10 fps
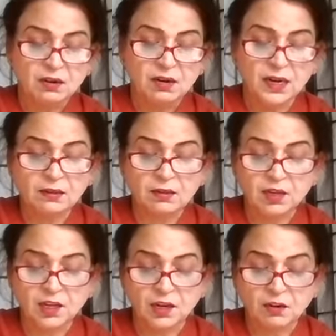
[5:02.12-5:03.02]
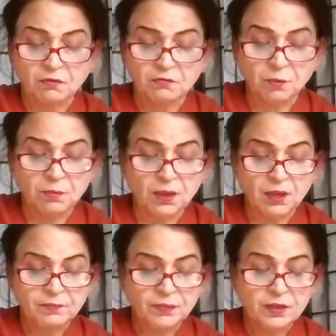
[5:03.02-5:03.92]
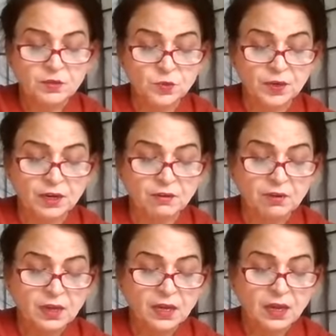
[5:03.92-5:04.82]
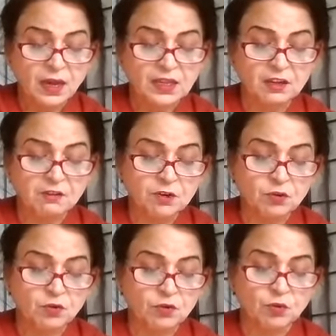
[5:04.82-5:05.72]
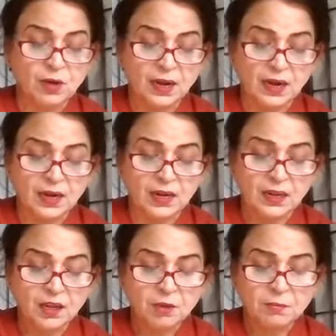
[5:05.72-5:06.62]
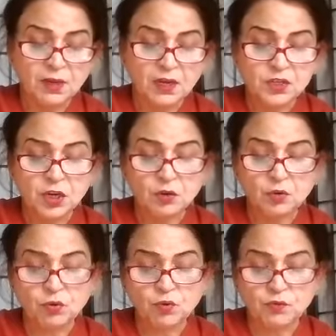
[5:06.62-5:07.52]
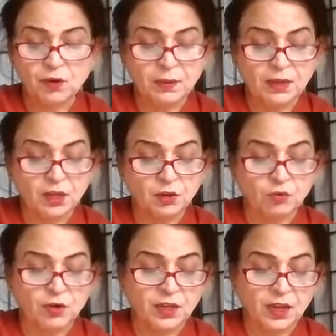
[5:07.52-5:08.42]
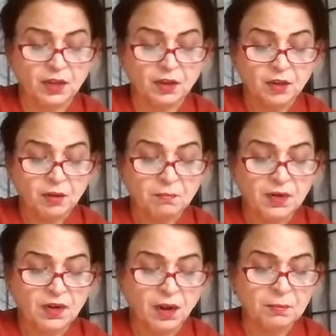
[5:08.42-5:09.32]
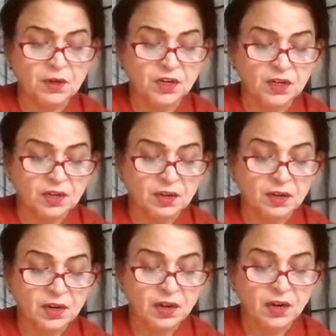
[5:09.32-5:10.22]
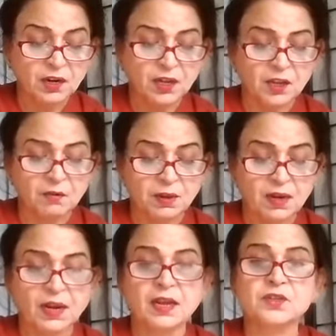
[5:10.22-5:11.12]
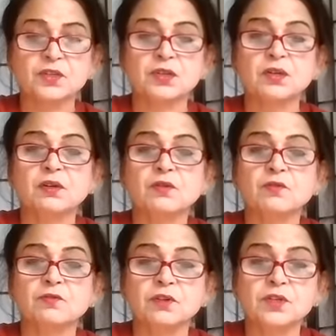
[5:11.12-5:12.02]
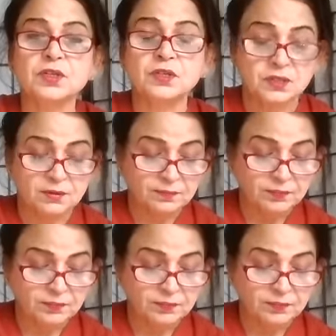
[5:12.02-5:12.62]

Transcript: Take the kingdom from me, Sugriv. I give it to you gladly because I know you will make a good king. But come nearer and hear my last wishes.